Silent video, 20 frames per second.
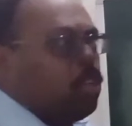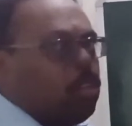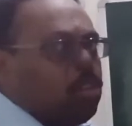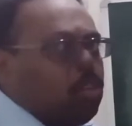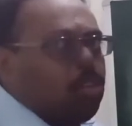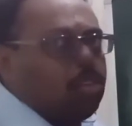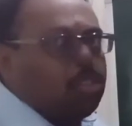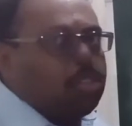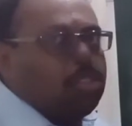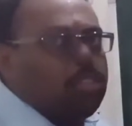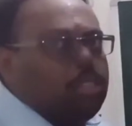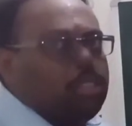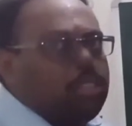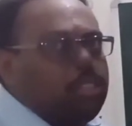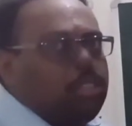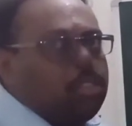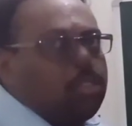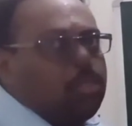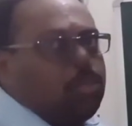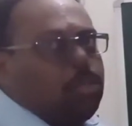cause
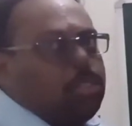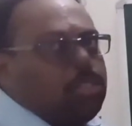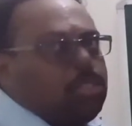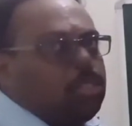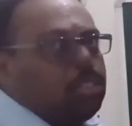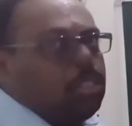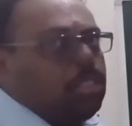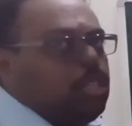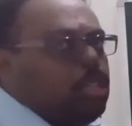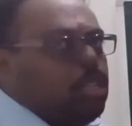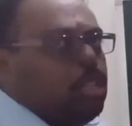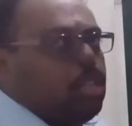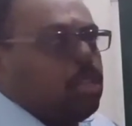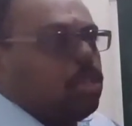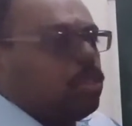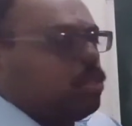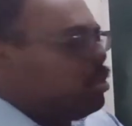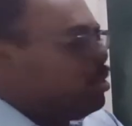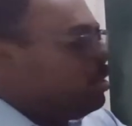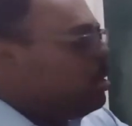disease to us.
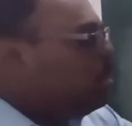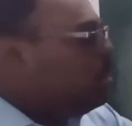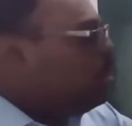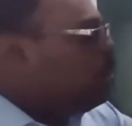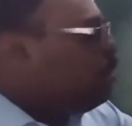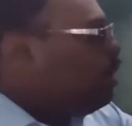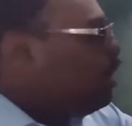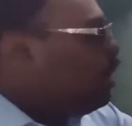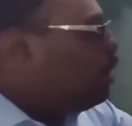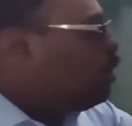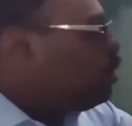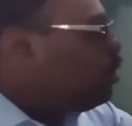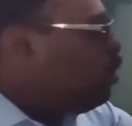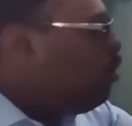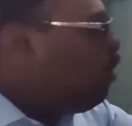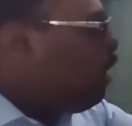So this is what. So